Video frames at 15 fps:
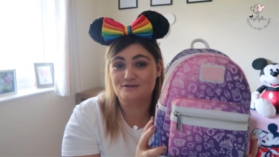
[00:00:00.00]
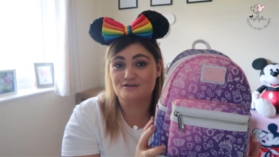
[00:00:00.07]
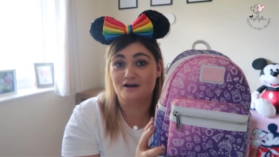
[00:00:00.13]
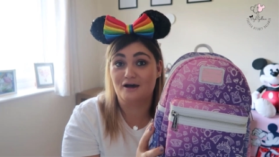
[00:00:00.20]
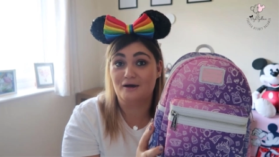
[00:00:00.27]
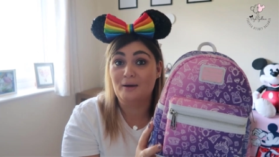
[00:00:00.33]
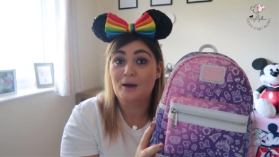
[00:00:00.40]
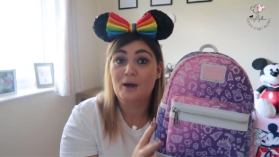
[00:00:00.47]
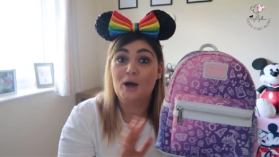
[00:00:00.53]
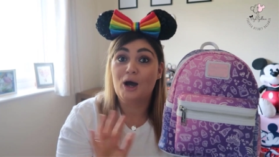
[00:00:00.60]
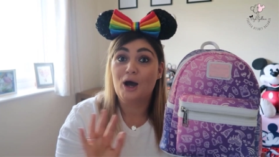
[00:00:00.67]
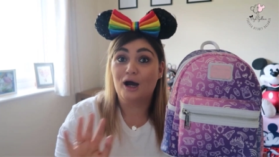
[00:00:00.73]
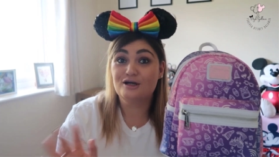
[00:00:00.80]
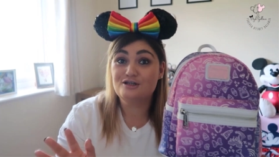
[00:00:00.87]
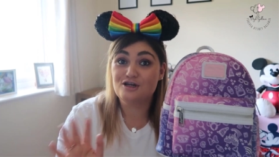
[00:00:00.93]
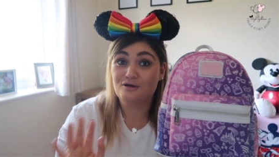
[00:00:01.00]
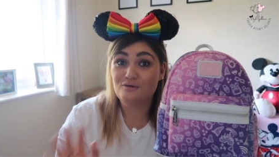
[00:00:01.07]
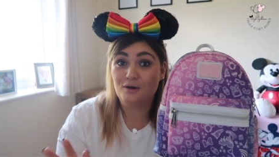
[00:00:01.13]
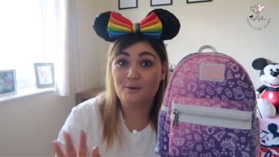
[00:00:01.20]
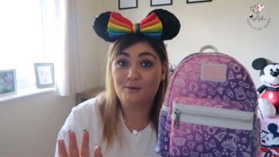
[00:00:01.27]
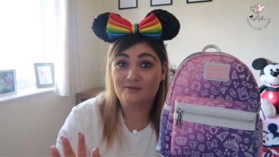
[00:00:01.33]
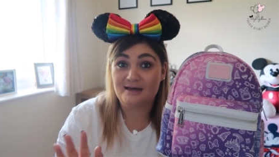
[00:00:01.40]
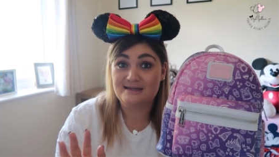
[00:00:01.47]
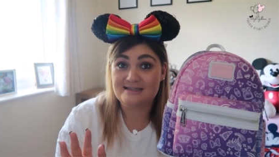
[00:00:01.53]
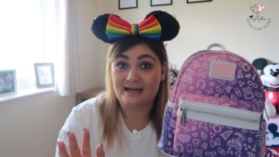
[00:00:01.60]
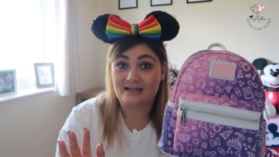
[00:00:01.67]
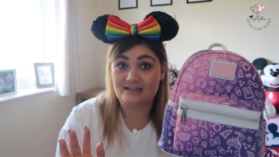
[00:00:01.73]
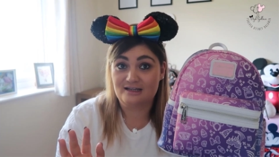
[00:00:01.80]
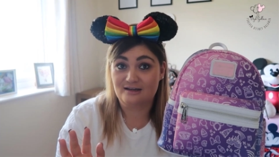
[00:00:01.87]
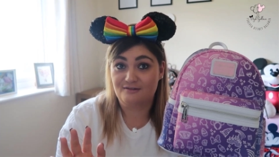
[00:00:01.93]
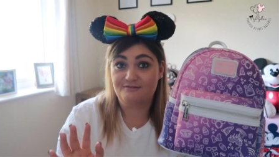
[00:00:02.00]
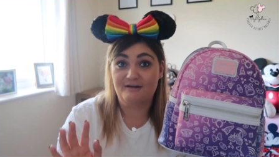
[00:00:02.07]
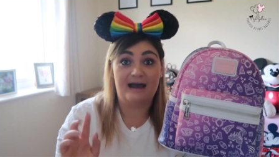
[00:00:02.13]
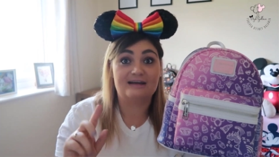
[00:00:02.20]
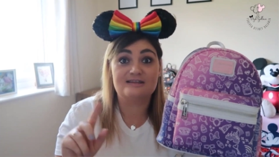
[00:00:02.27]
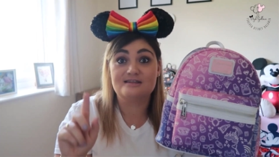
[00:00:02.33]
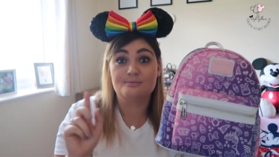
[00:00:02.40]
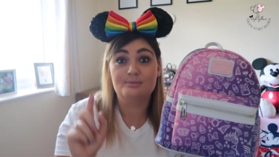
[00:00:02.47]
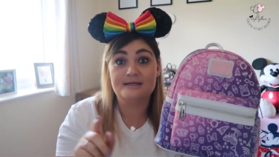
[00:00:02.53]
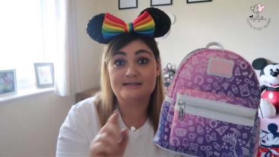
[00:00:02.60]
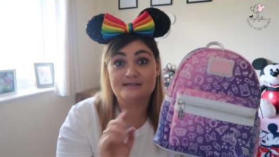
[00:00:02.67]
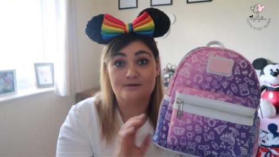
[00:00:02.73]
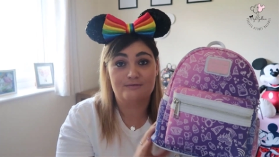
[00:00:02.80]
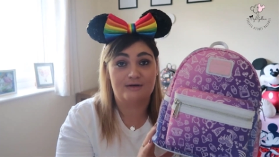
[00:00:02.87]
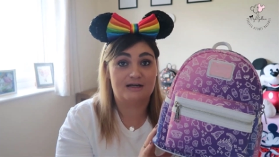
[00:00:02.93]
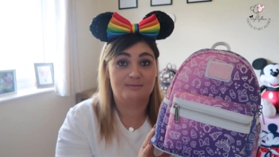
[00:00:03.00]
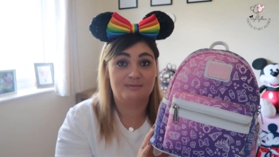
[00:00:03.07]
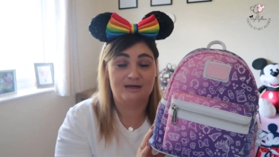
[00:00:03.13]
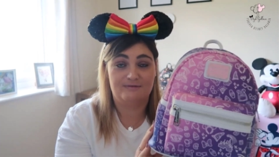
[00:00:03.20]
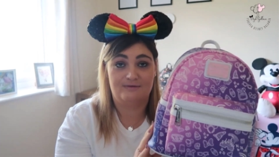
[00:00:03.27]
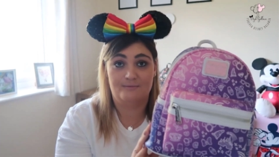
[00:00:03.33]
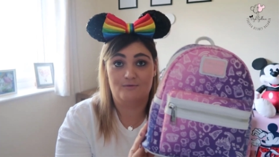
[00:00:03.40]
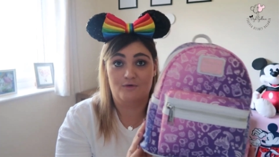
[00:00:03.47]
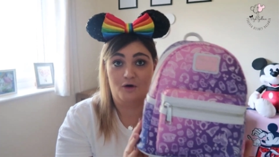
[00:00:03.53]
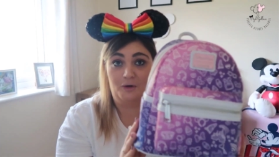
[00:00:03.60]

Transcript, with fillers: So I don't know if that's actually a fact. So please correct me if I'm